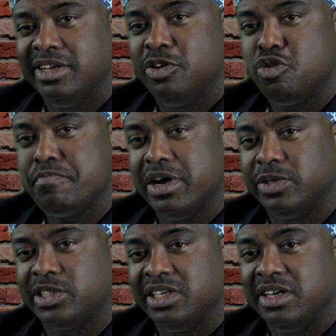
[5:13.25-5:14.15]
who
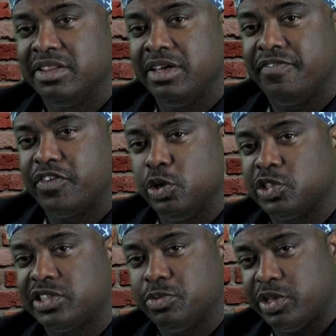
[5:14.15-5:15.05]
built the
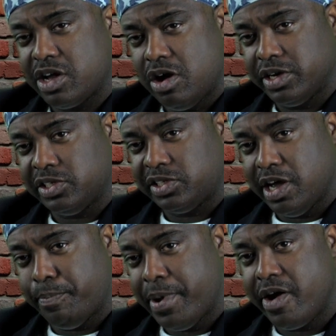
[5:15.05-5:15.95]
first, what they call the
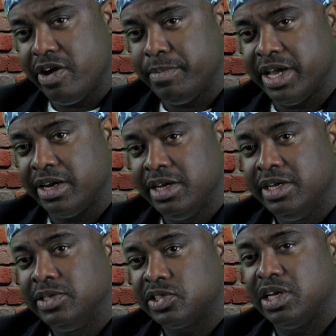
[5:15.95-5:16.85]
step pyramid.
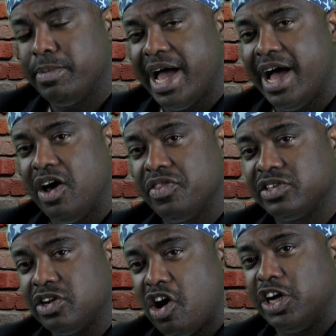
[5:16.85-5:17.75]
Somehow
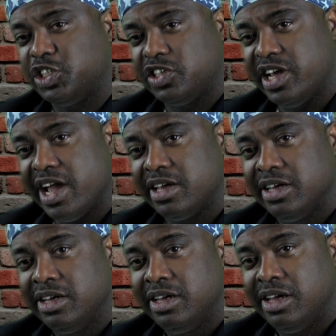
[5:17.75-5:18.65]
this architect
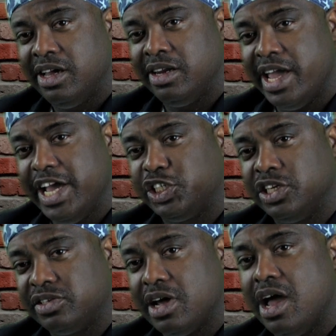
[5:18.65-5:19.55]
in
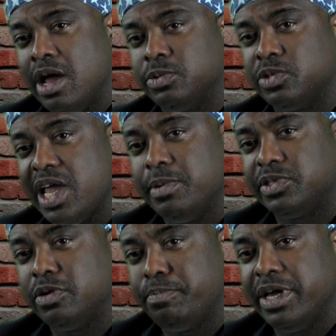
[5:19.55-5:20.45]
ancient times was able
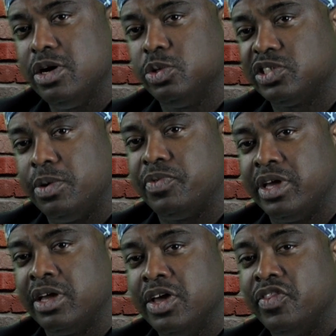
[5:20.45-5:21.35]
to build
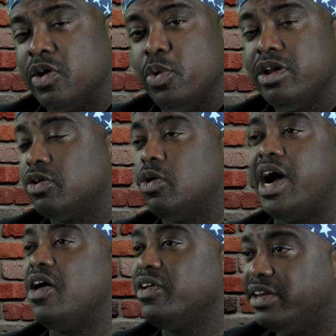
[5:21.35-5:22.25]
something that we don't know
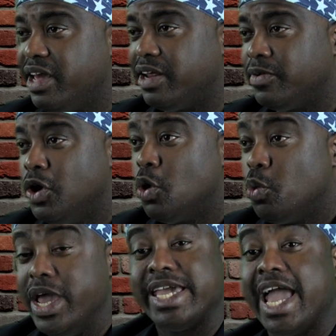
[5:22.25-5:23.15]
how they did it.
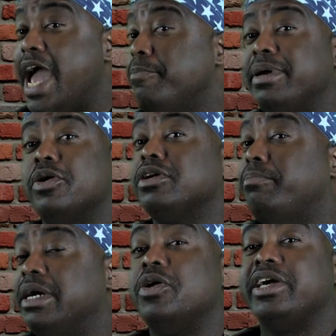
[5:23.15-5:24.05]
We can't build a
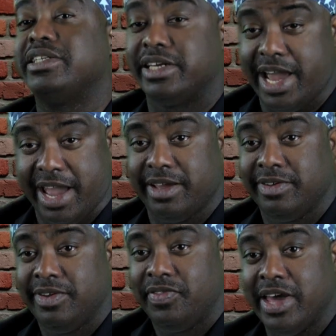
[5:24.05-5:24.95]
building today
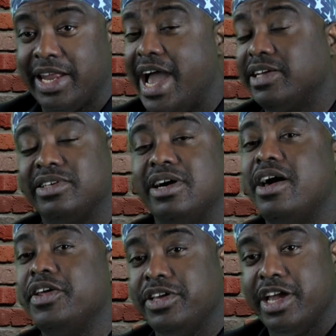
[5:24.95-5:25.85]
that lasts
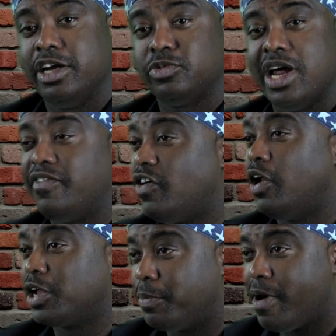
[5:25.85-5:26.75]
100 years without
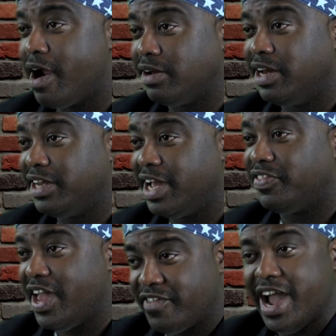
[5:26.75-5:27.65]
falling apart, and
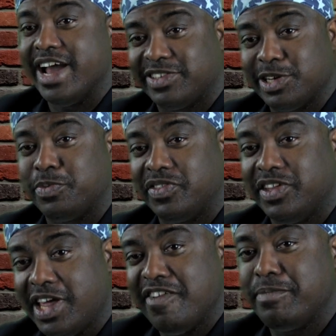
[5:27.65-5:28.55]
yet they've got something
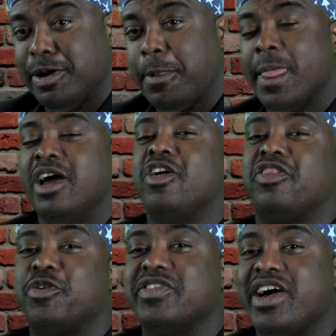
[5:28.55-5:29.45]
that they built
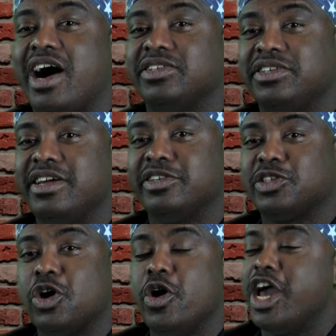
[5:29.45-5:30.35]
3,000 years
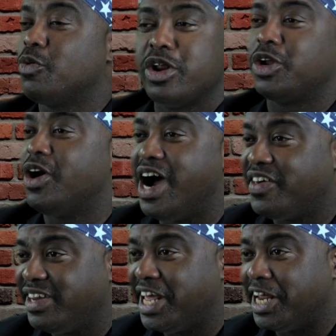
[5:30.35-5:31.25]
ago, and we don't know how
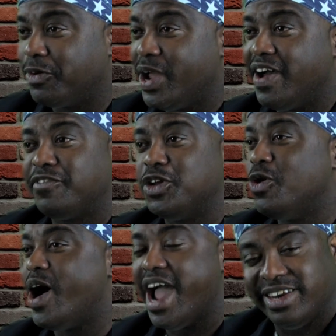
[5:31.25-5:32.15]
they did it. We have
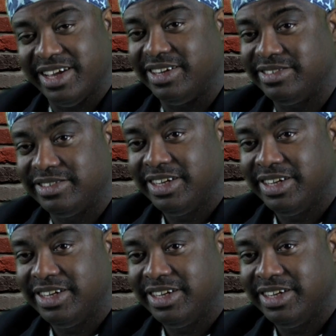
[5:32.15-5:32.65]
no idea.